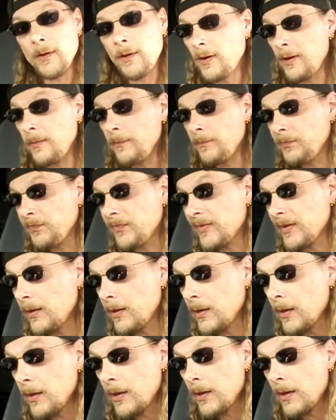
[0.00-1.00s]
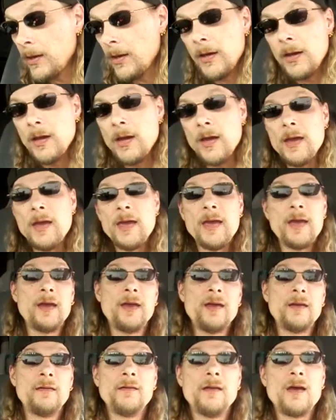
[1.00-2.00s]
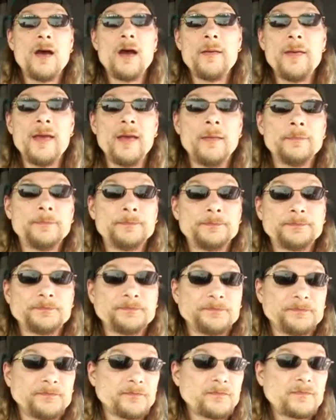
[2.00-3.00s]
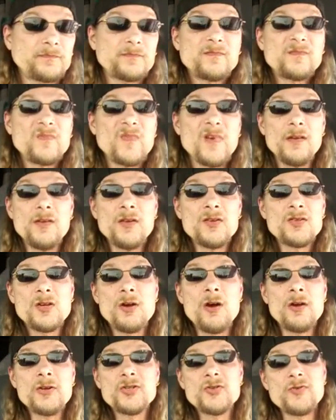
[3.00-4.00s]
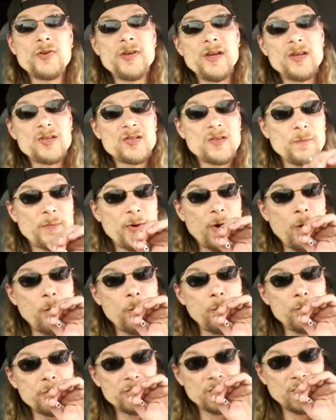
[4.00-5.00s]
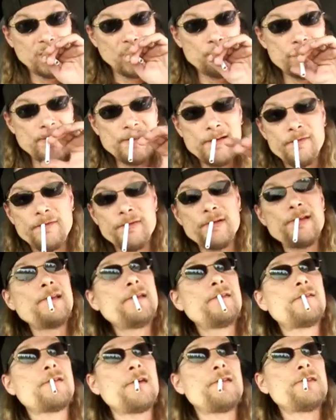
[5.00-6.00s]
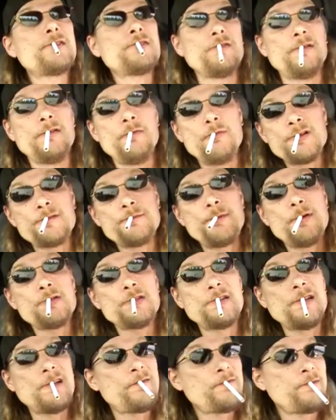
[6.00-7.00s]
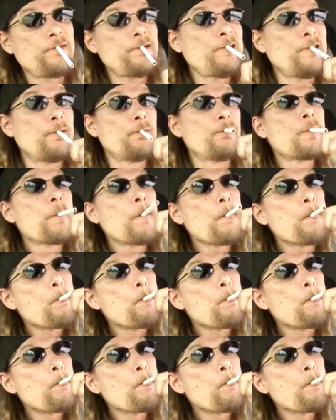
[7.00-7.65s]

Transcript: Right? And, I mean, this country is supposed to be a free country. We're supposed to have freedom.